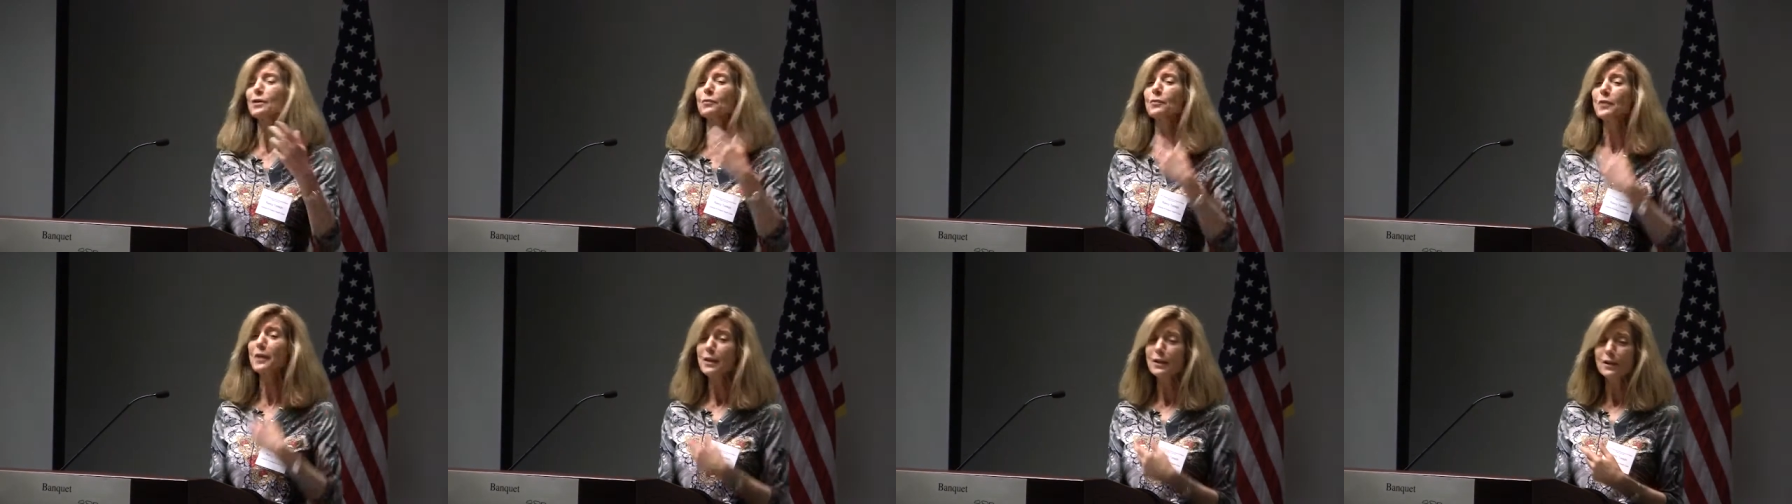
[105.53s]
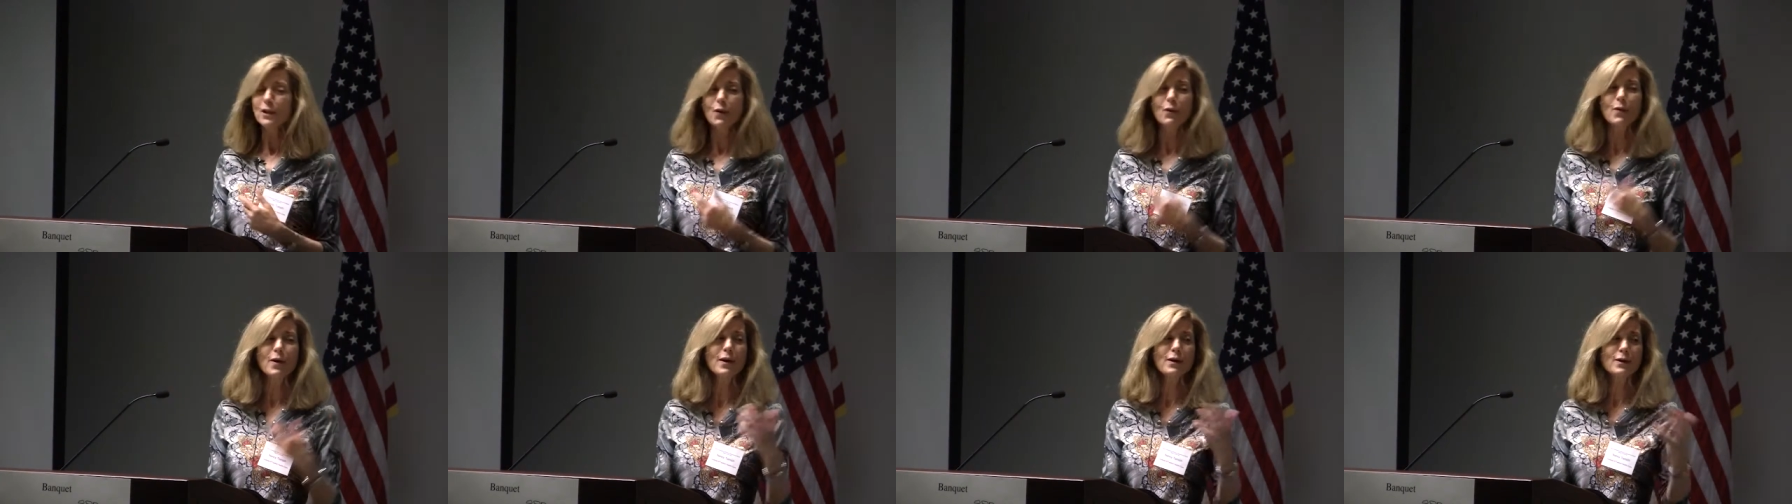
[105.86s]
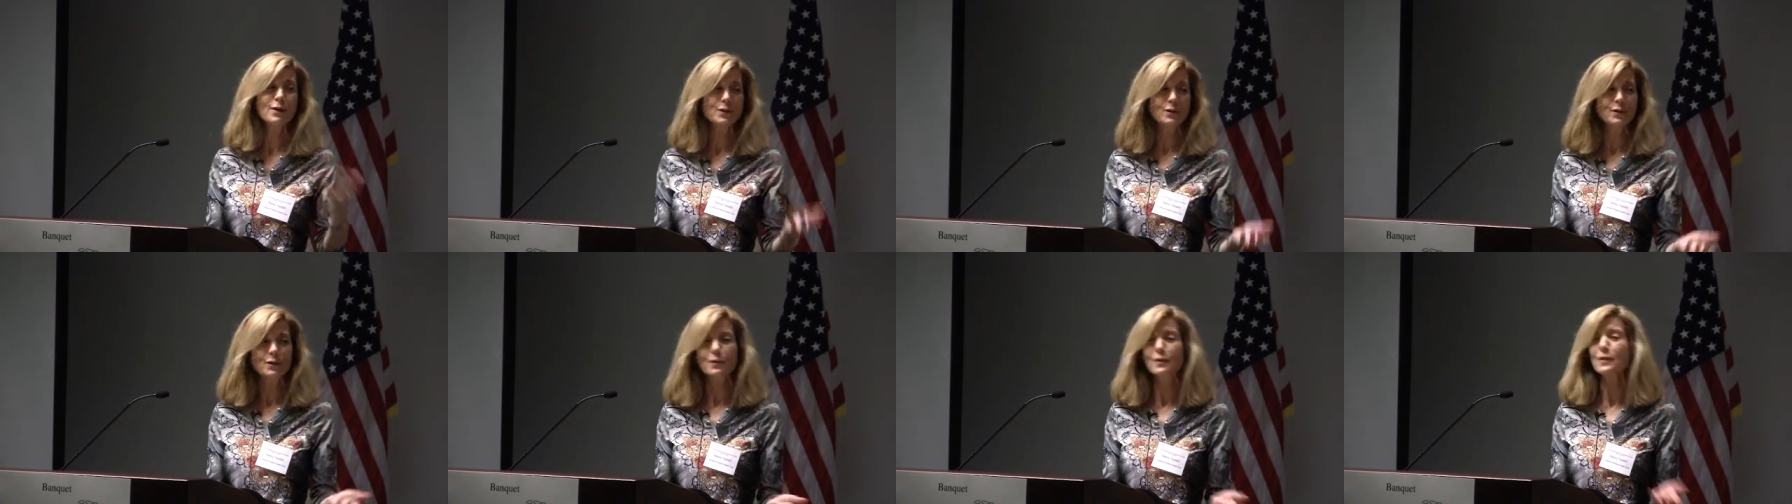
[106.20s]
We know how
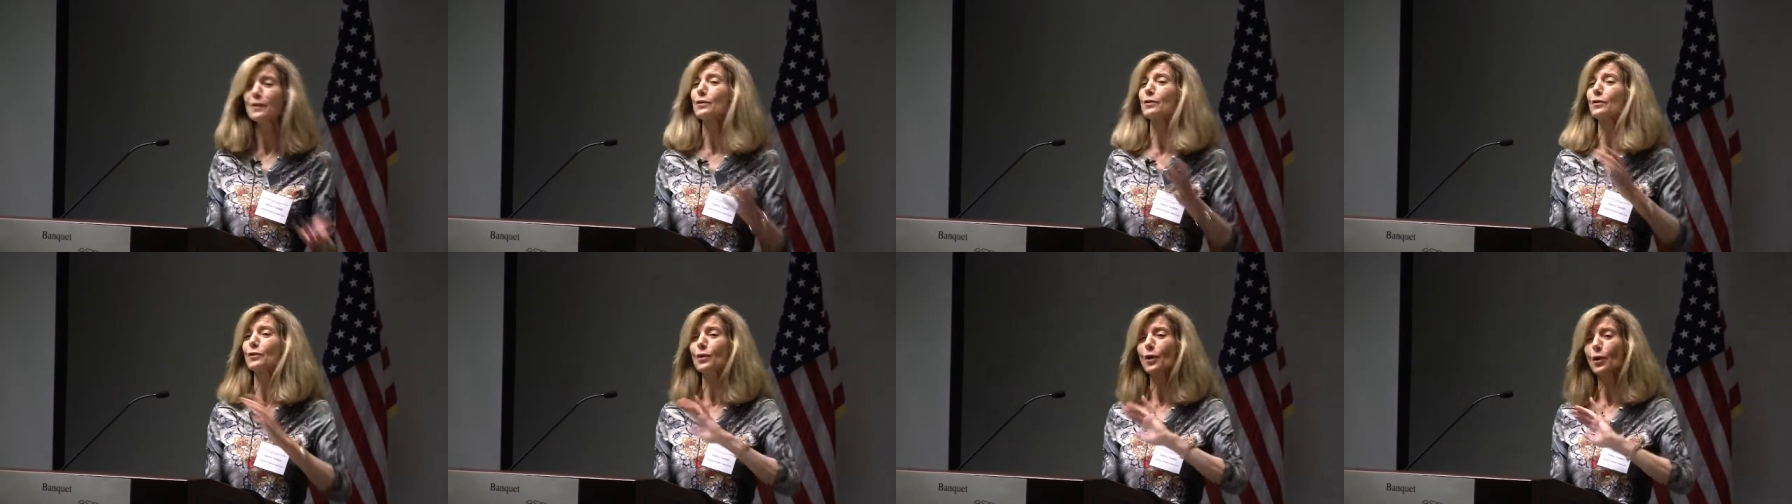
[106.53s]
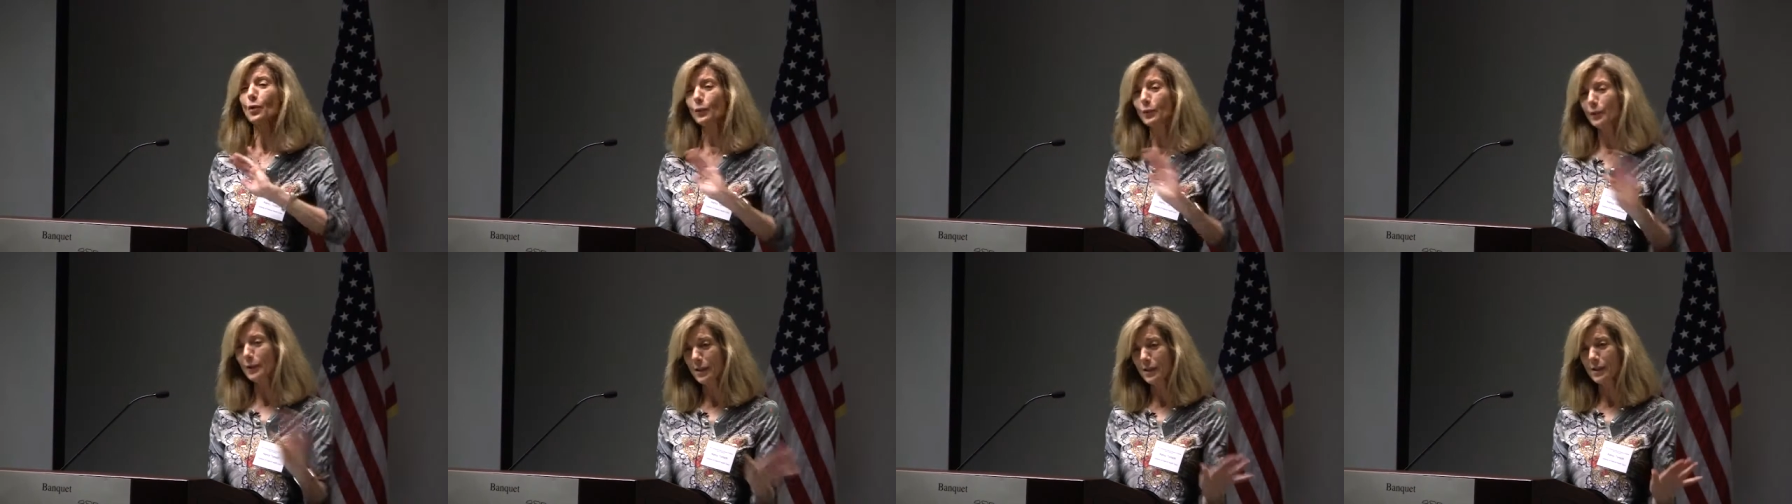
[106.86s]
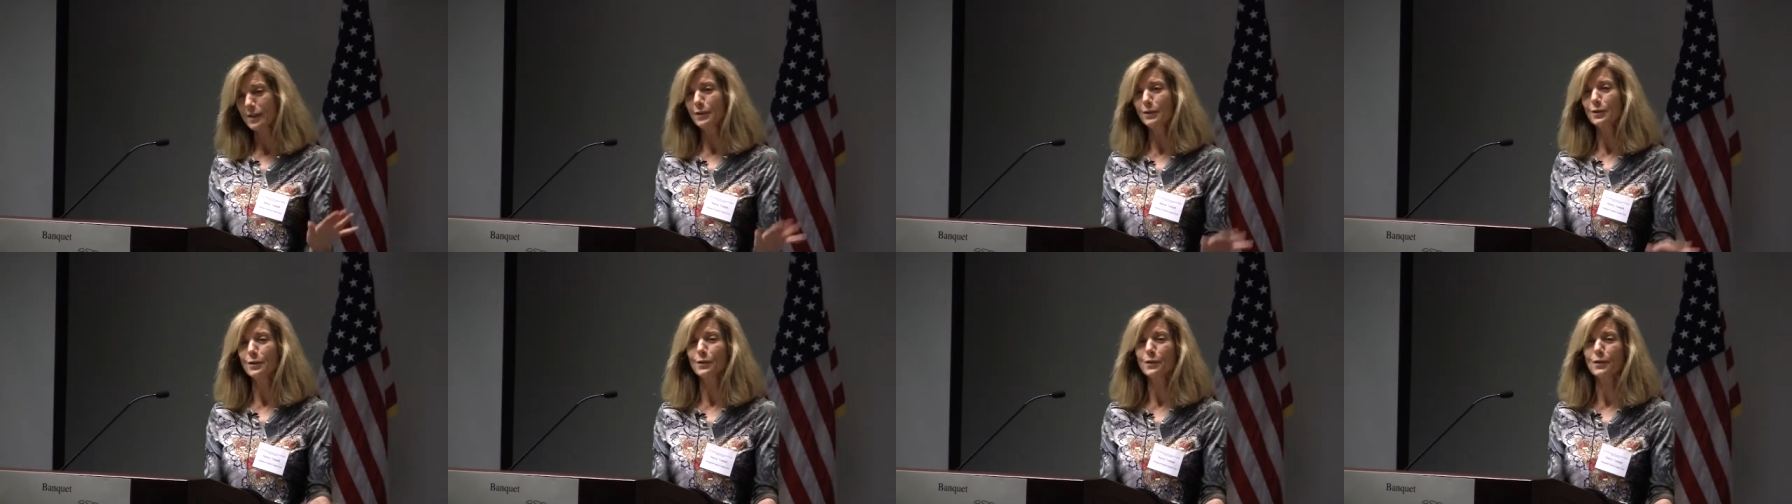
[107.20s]
to do this. Don't
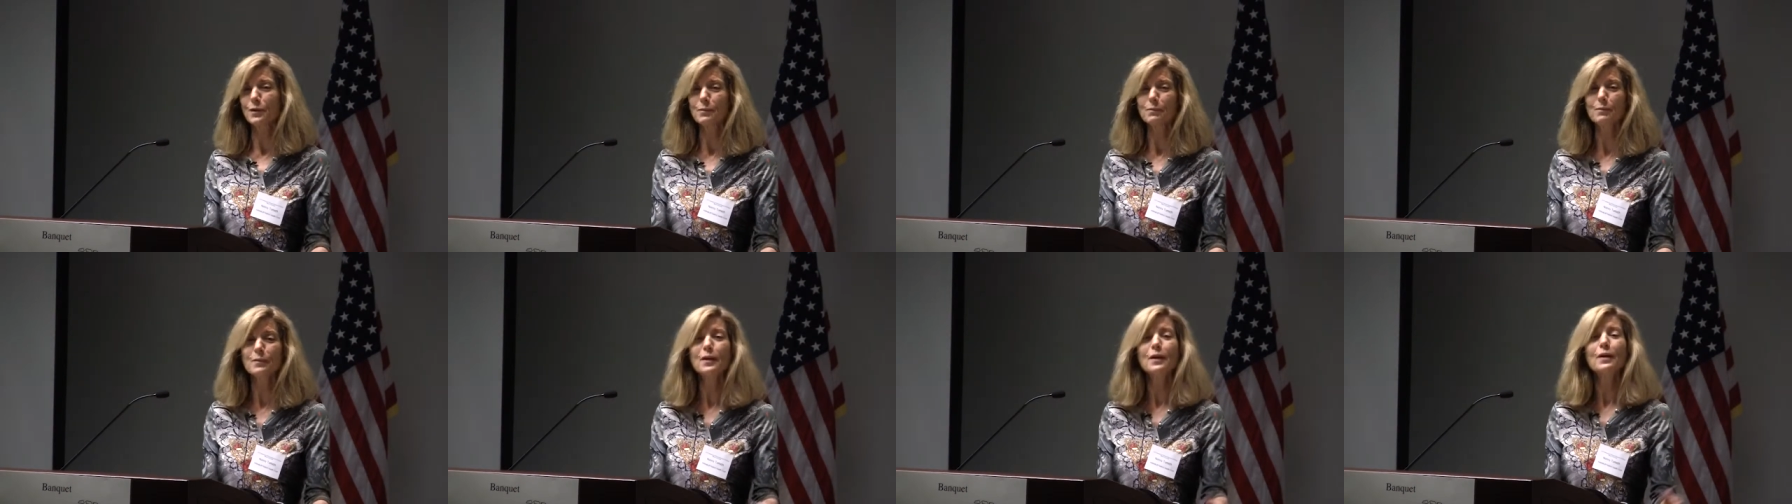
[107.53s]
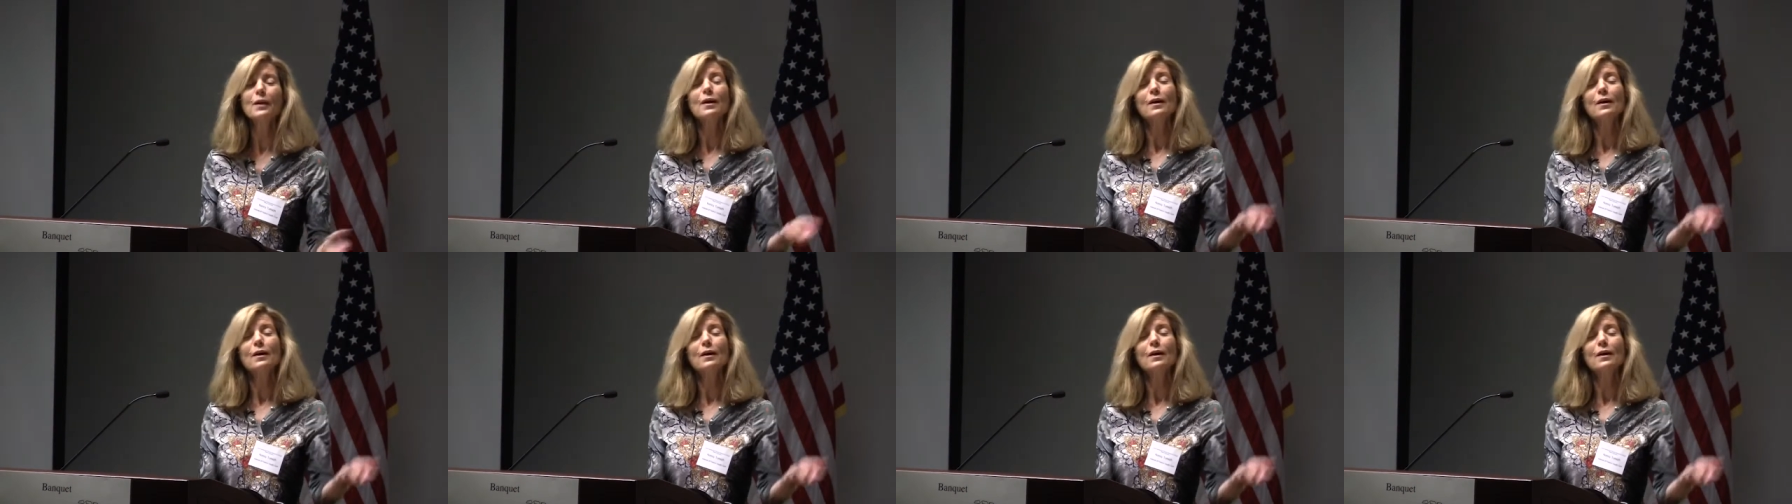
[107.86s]
listen to them.